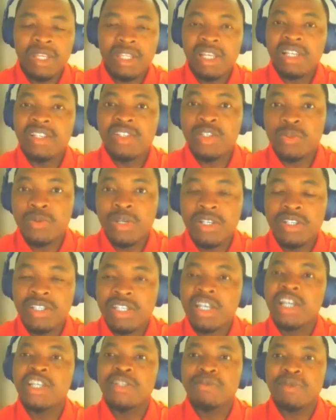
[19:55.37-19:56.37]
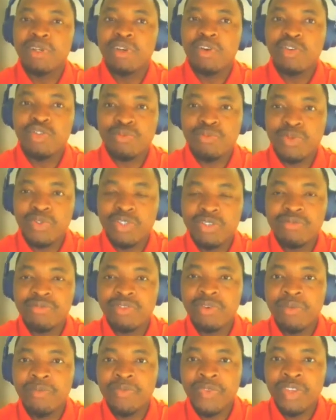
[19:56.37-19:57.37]
That is where science becomes
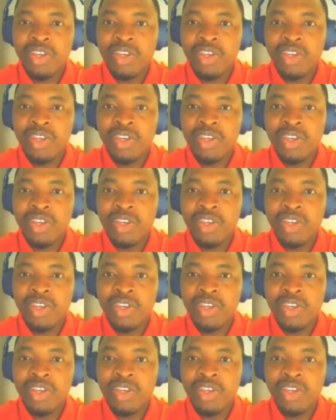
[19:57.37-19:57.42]
beautiful.